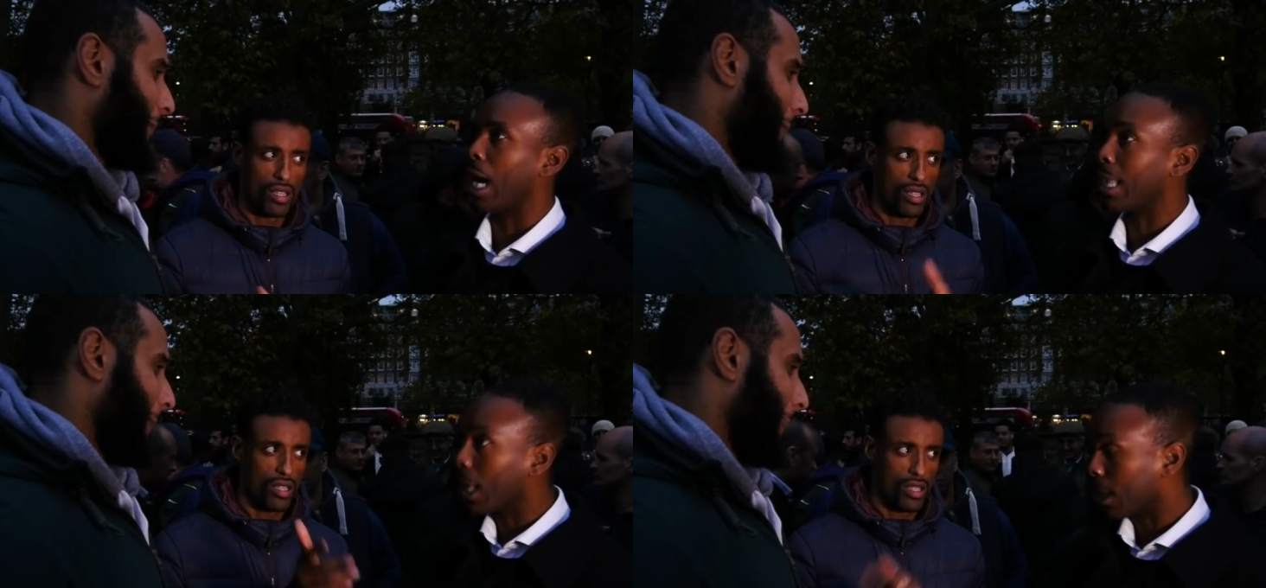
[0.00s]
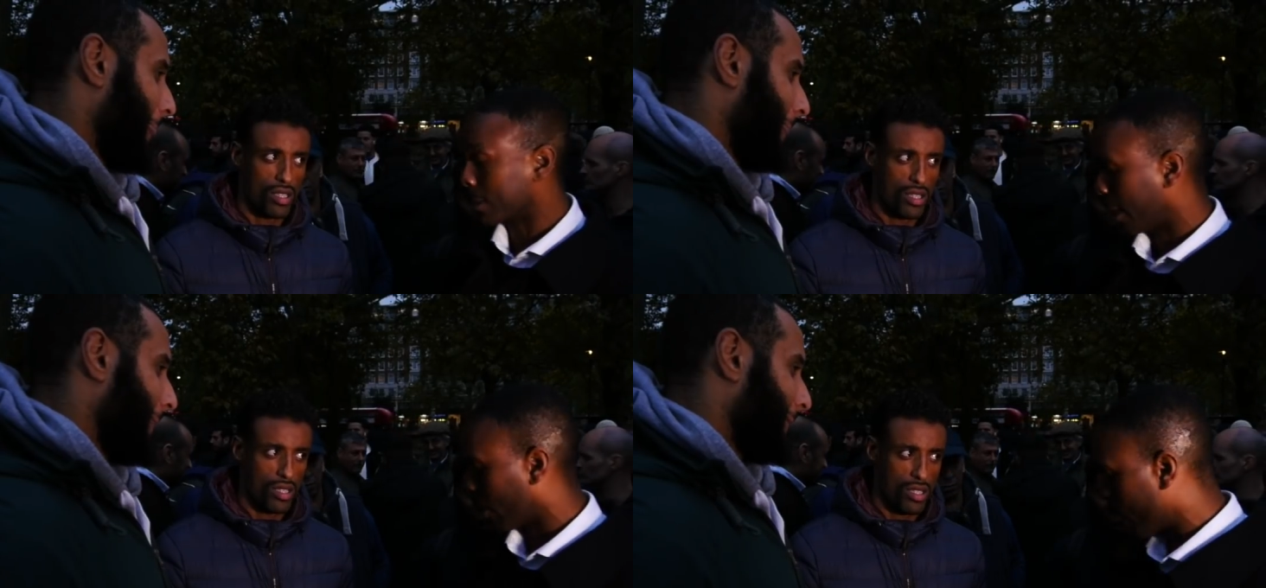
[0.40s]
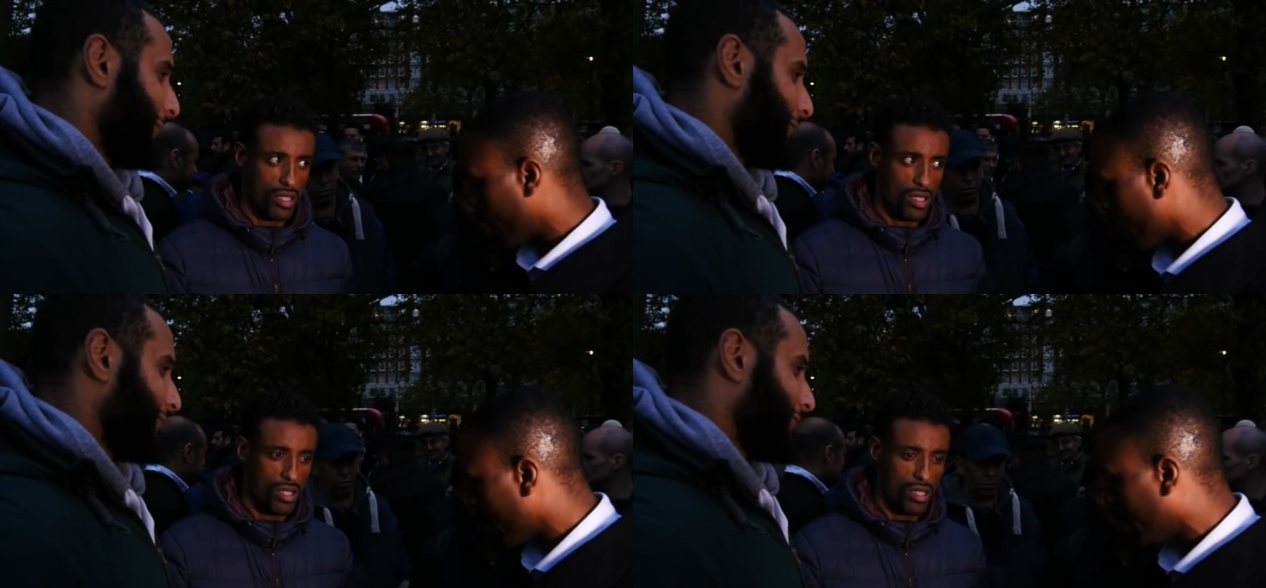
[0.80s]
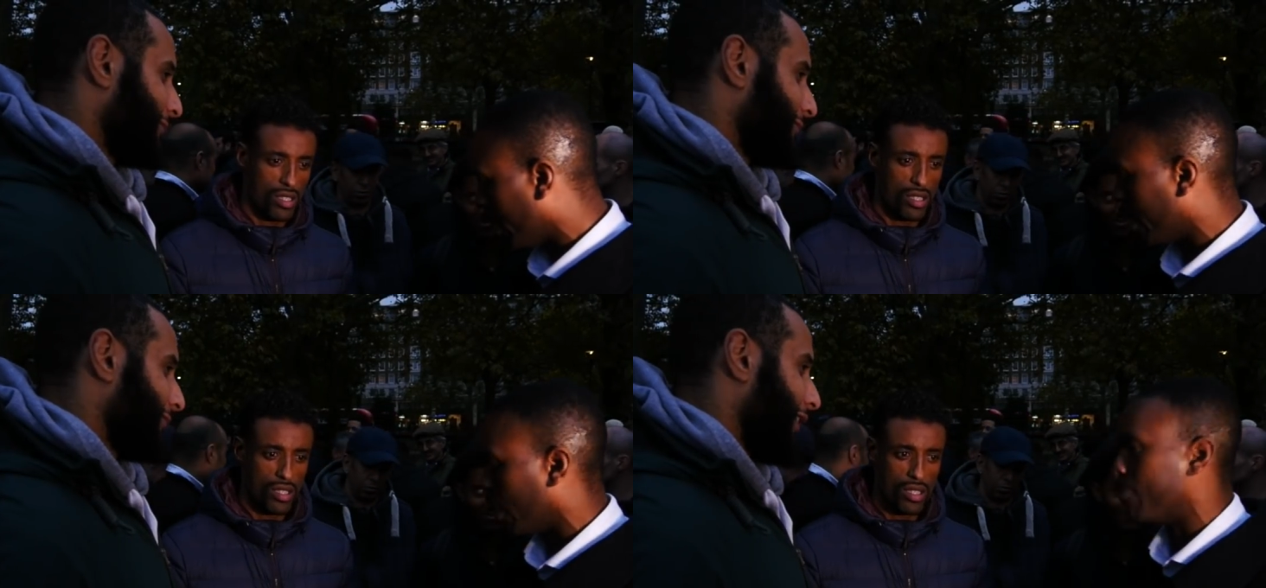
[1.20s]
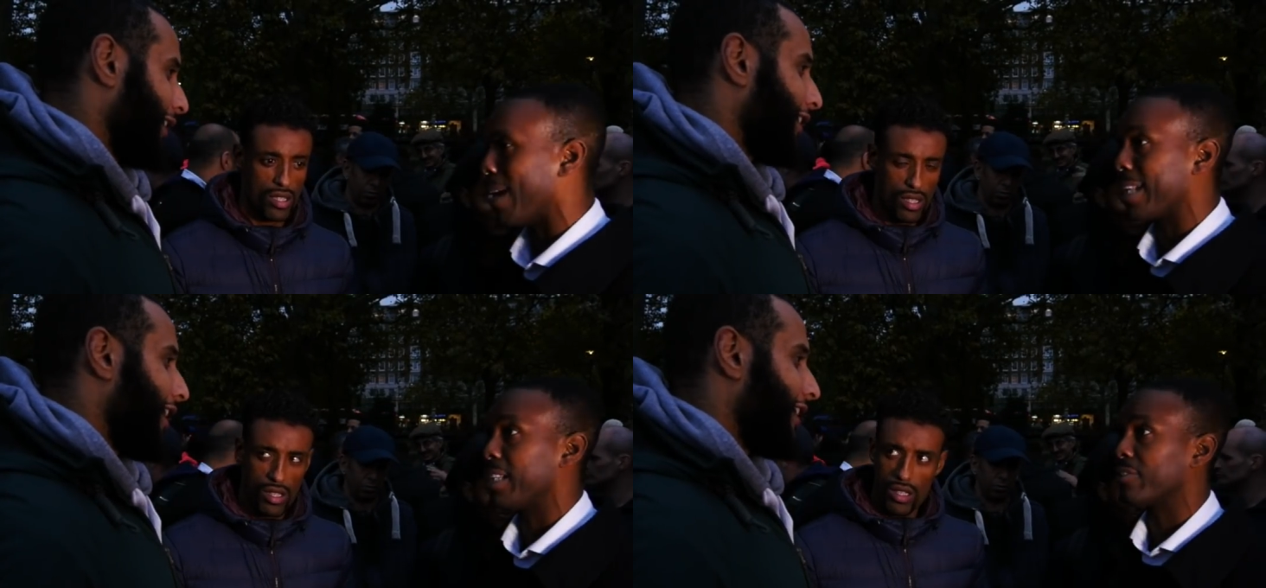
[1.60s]
Speaker 1: Allah state. Read, read the um,
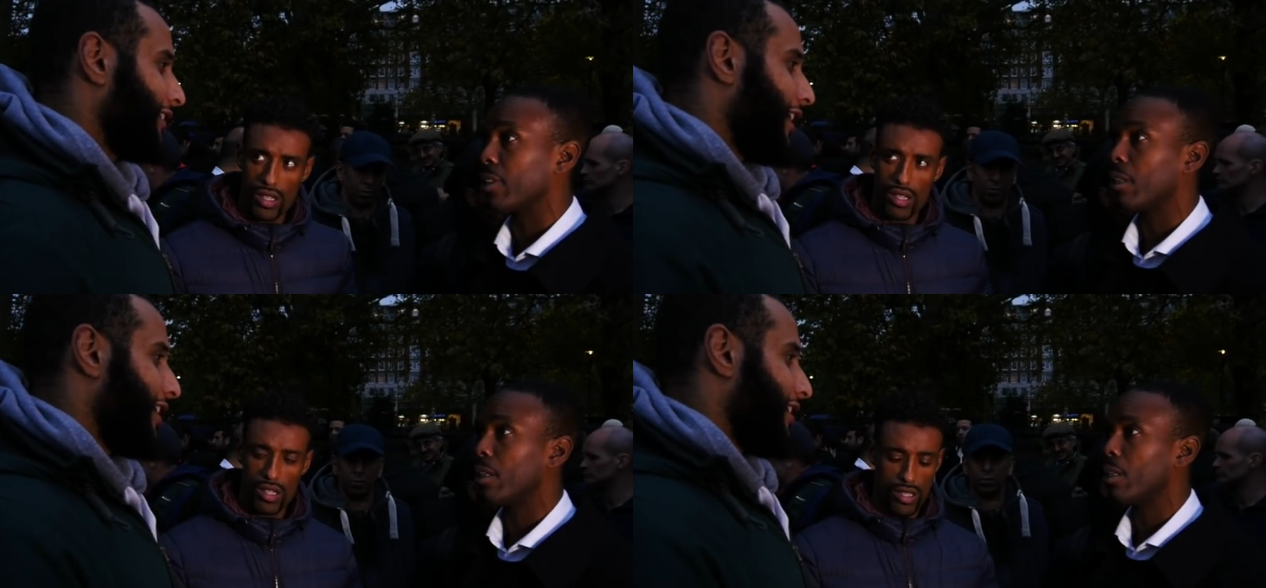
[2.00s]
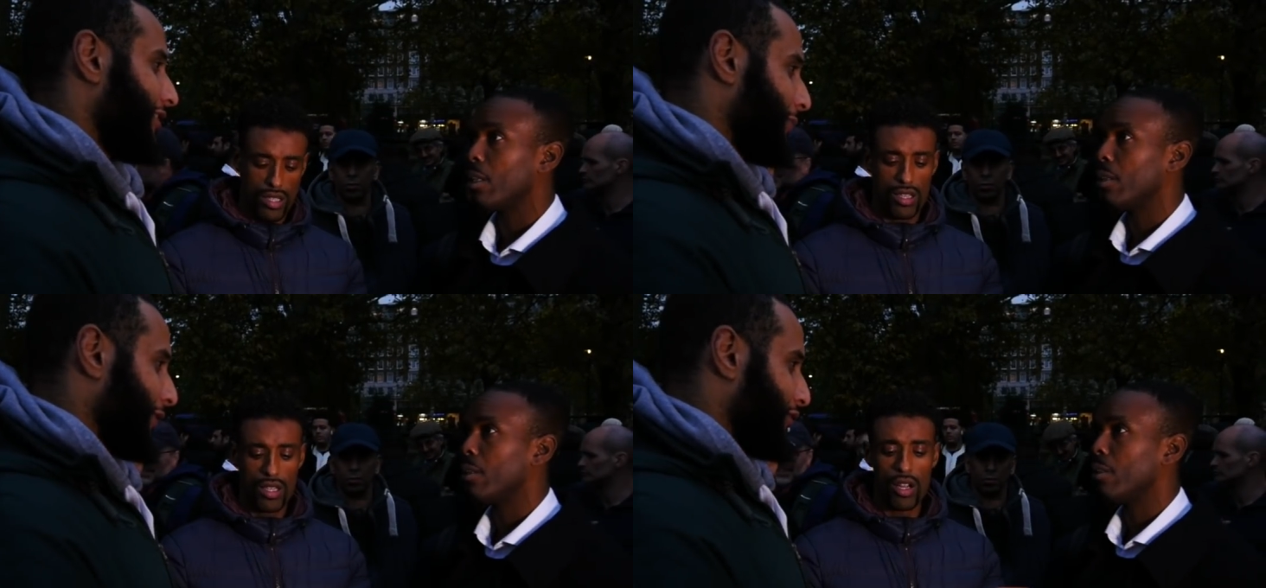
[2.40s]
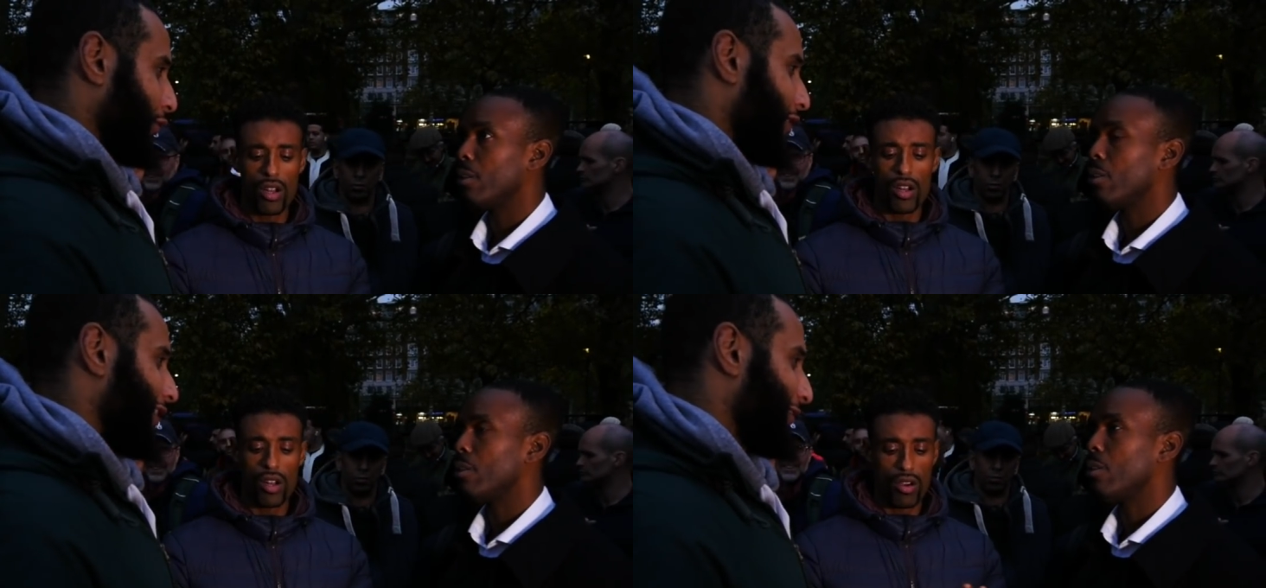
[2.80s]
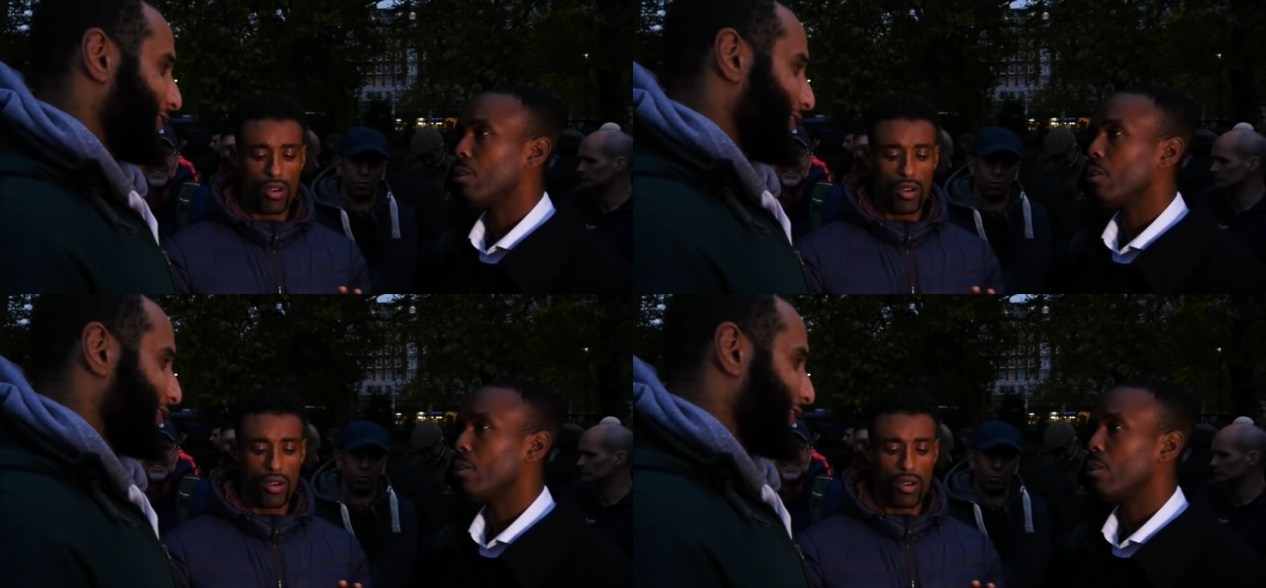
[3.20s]
Allah, Allah no, no, no, no.